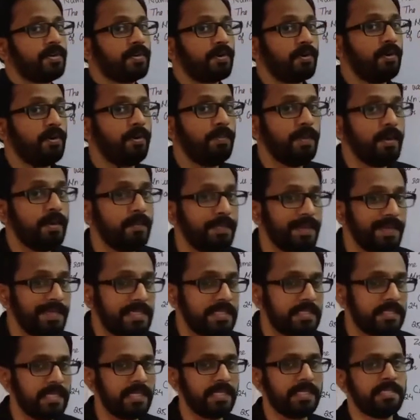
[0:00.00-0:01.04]
chromium
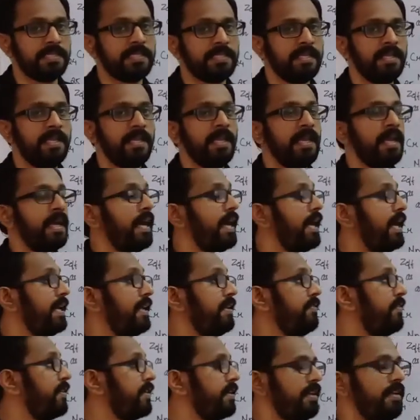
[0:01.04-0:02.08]
is 6 and
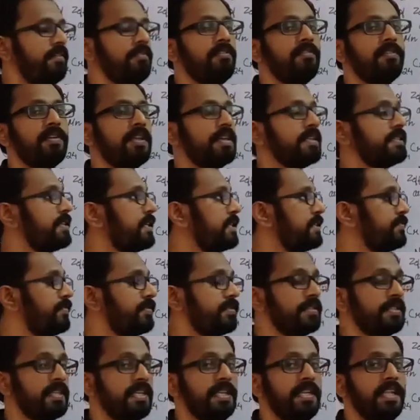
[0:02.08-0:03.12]
effective nuclear charge for
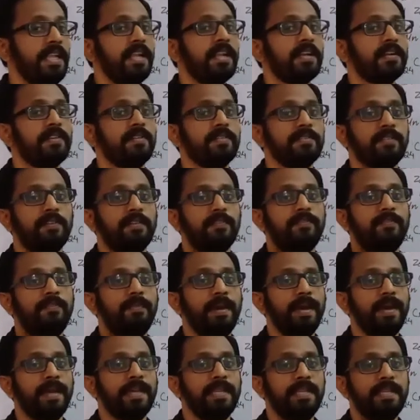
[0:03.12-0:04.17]
3D electrons of
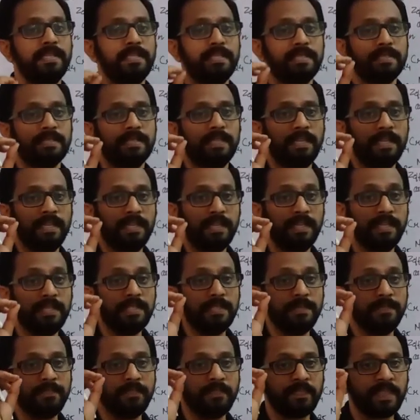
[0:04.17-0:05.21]
manganese
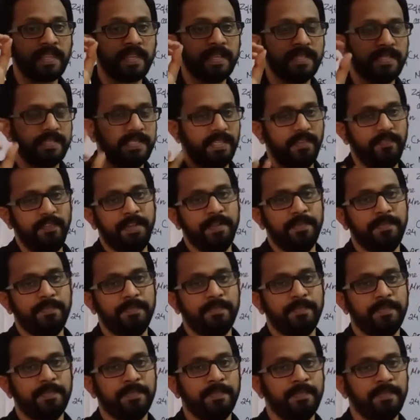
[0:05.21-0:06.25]
is 7.
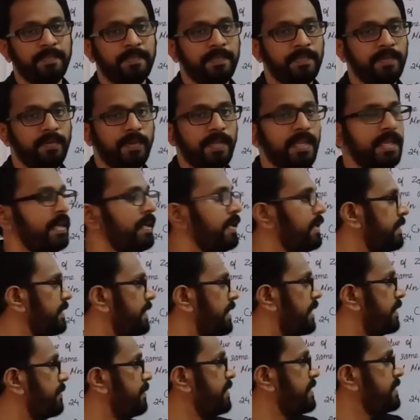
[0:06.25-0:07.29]
Okay,
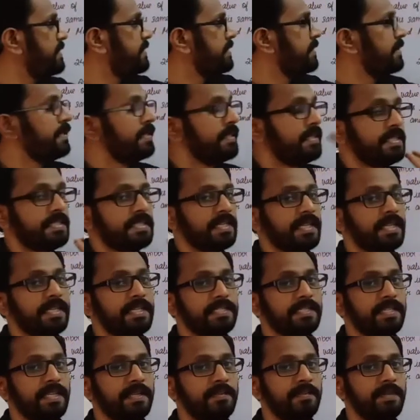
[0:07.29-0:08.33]
that means the second
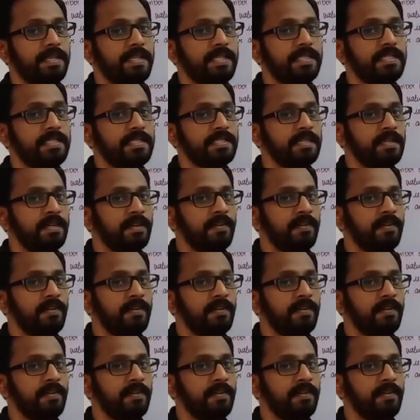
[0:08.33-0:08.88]
statement is